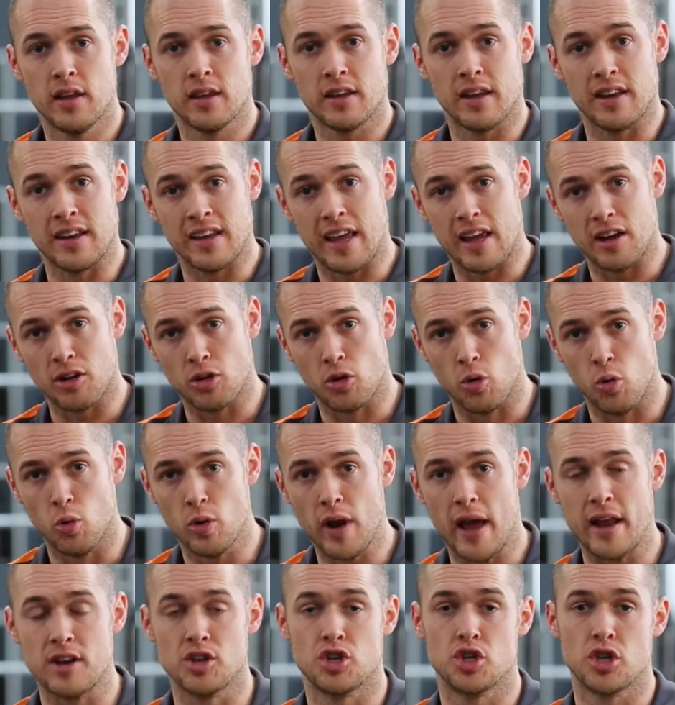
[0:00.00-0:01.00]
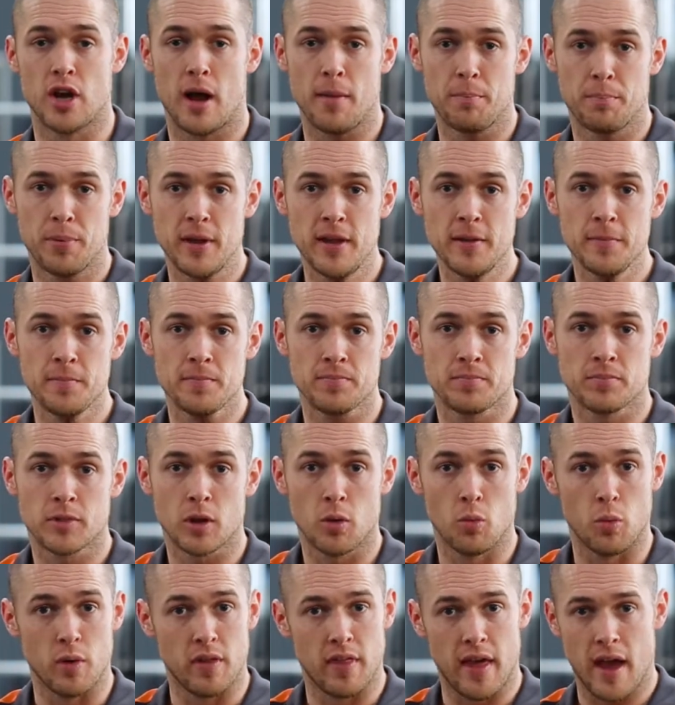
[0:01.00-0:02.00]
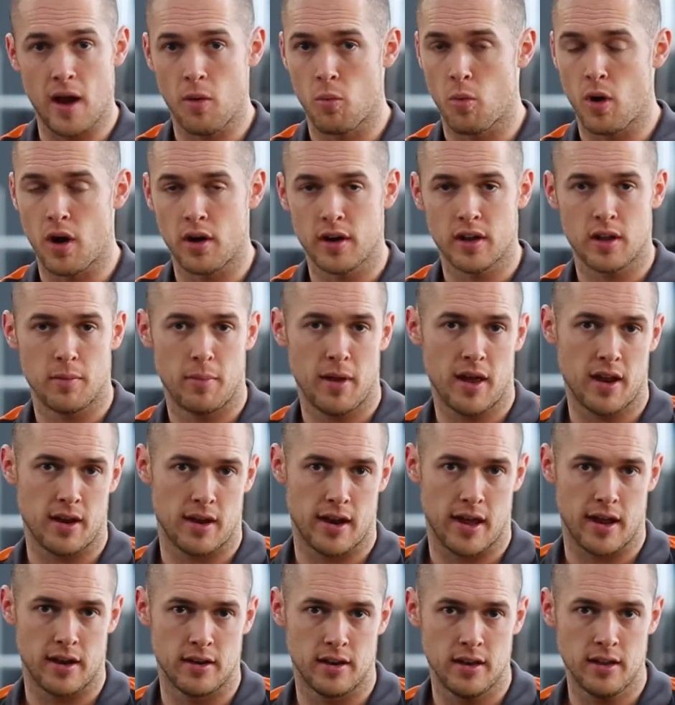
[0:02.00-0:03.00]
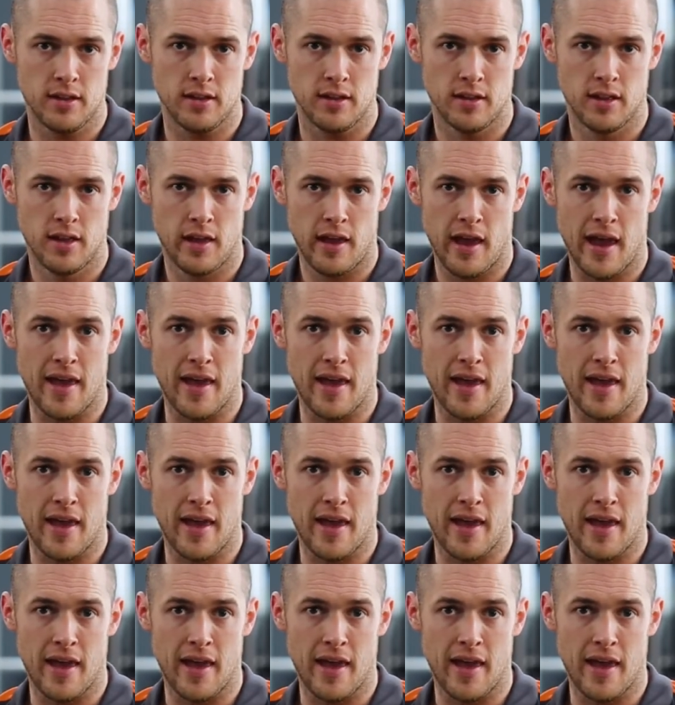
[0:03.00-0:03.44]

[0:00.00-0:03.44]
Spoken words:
can get good at jumping without worrying about landing,